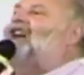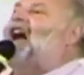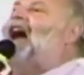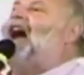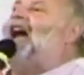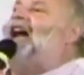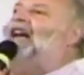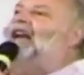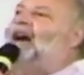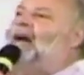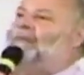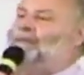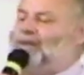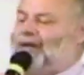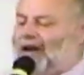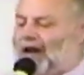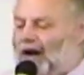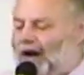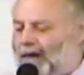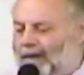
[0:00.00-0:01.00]
giant up
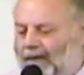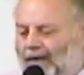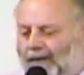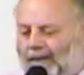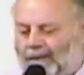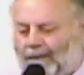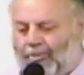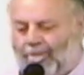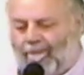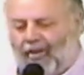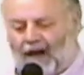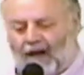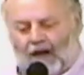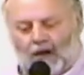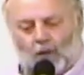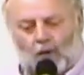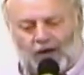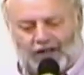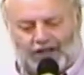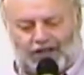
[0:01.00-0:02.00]
there
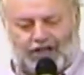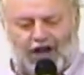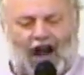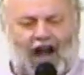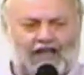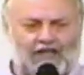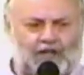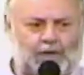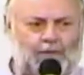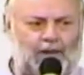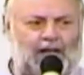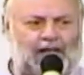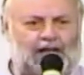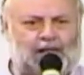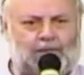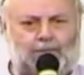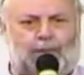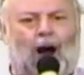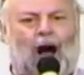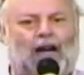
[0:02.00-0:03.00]
with judgment
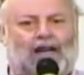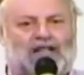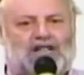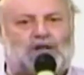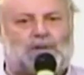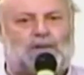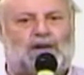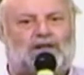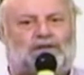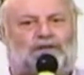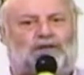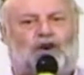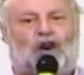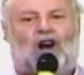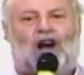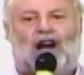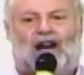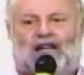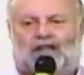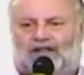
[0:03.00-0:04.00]
and punishment for
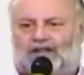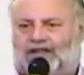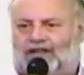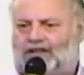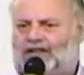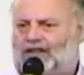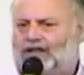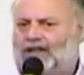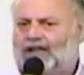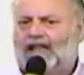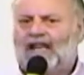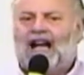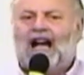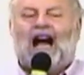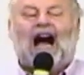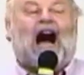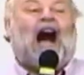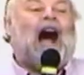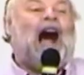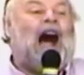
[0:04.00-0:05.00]
us.
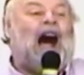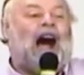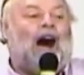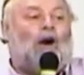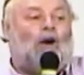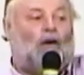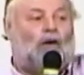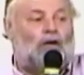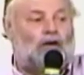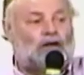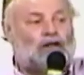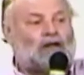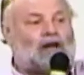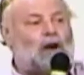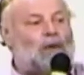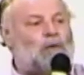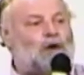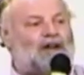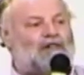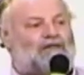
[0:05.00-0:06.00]
How
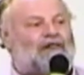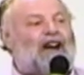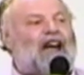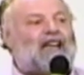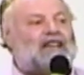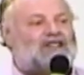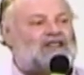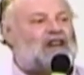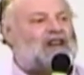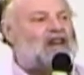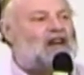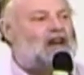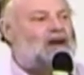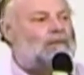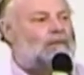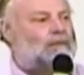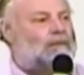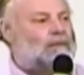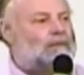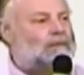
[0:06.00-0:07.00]
can we face him?
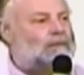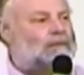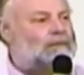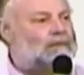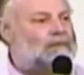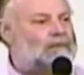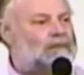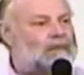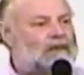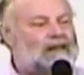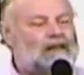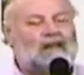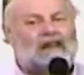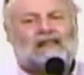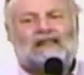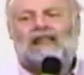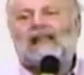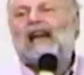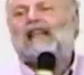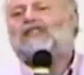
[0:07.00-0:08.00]

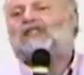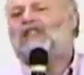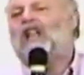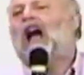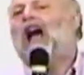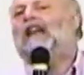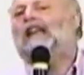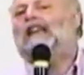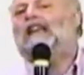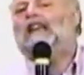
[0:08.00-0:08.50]
Let's not